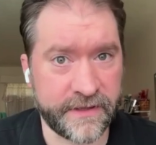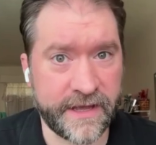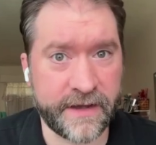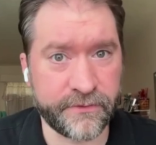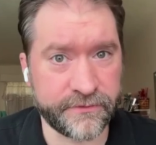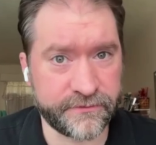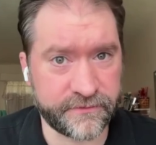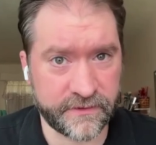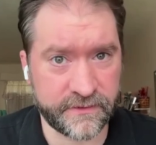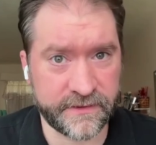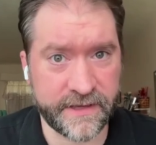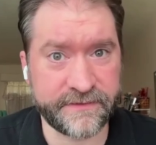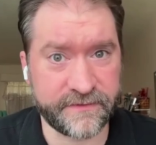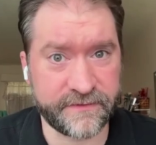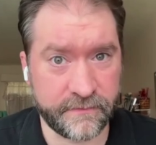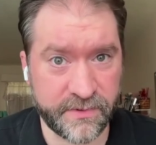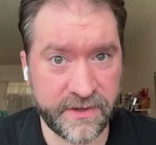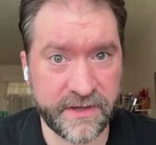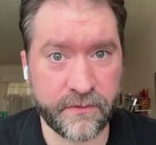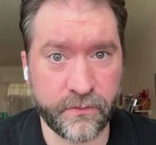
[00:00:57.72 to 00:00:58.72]
that's
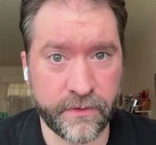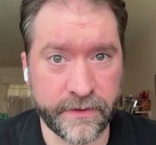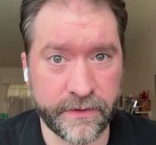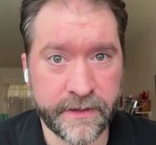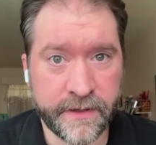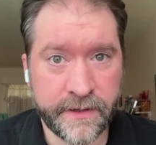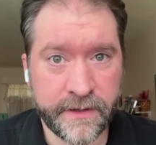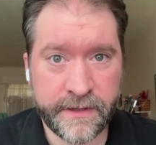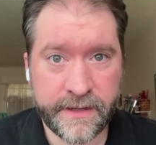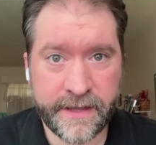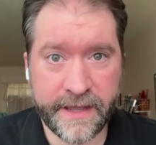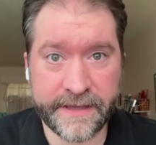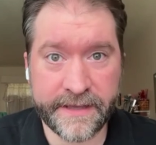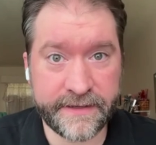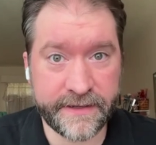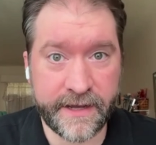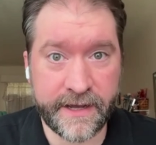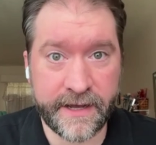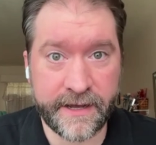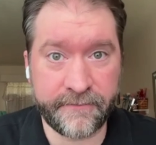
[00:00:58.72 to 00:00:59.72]
a big one.
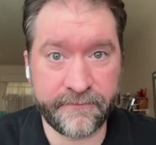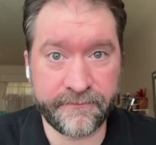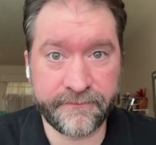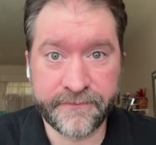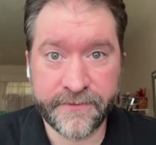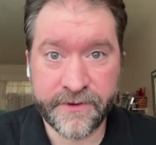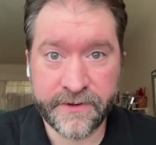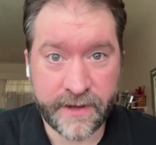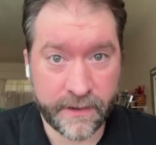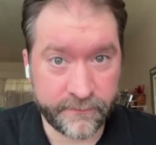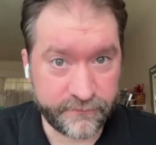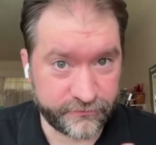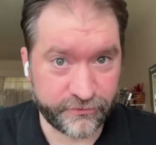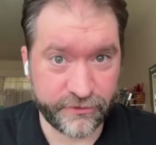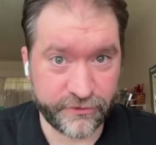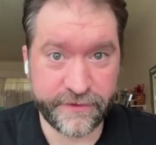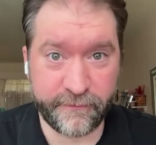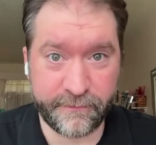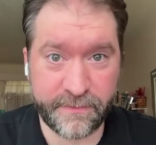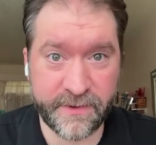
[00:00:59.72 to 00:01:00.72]
And I'm
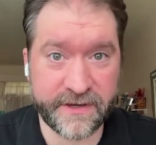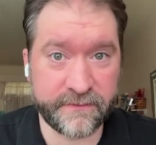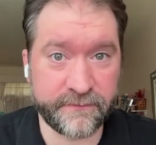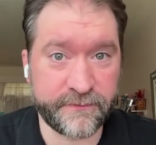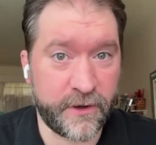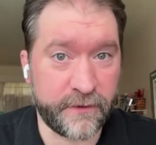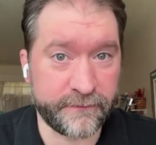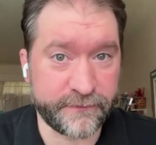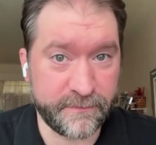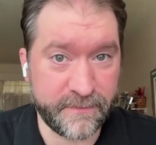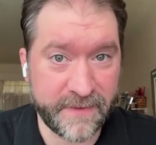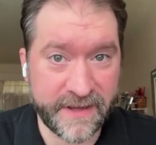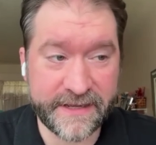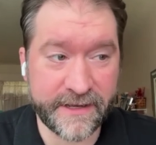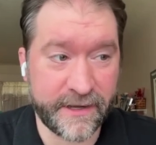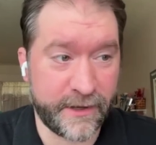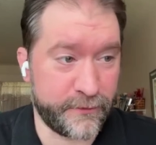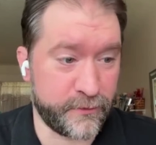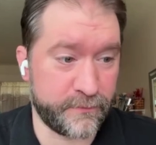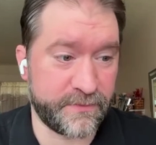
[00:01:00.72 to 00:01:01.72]
sure you've been involved in
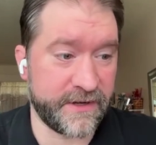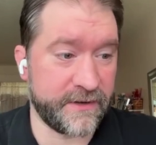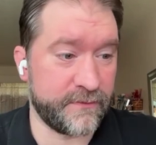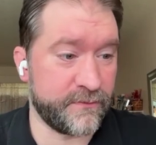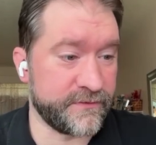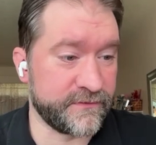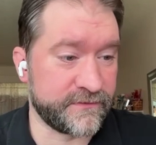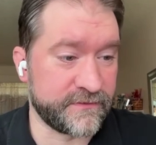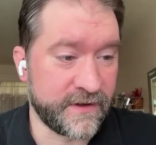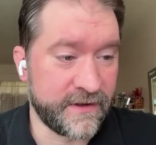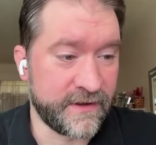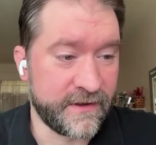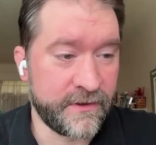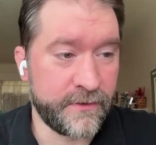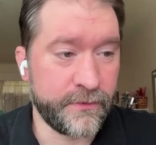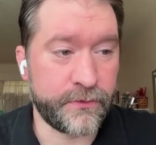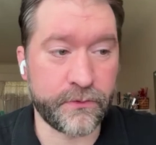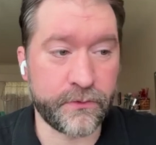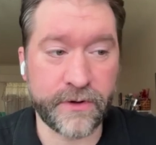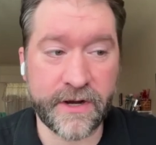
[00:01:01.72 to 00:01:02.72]
many other big ones
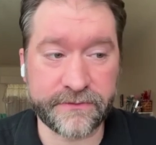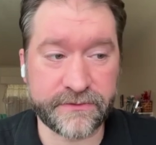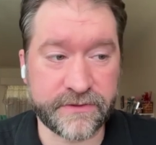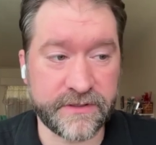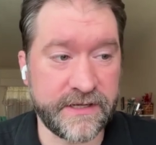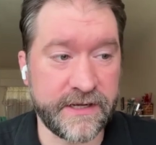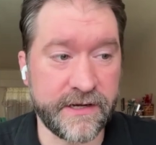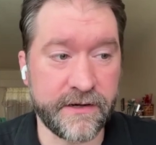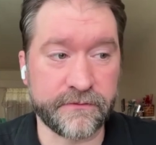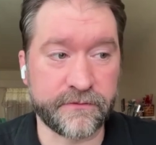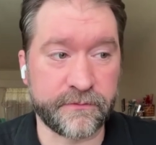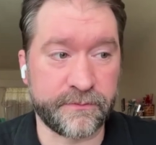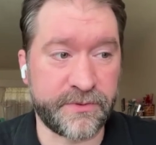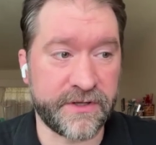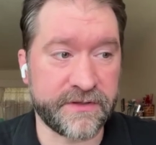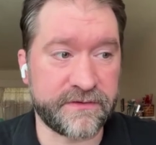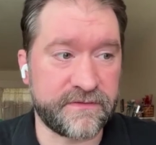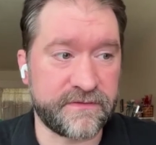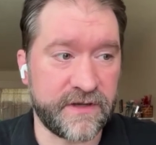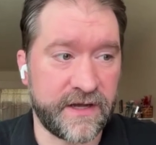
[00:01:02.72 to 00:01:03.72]
throughout the years.
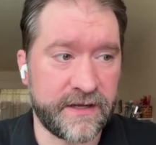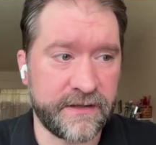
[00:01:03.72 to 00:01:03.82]
But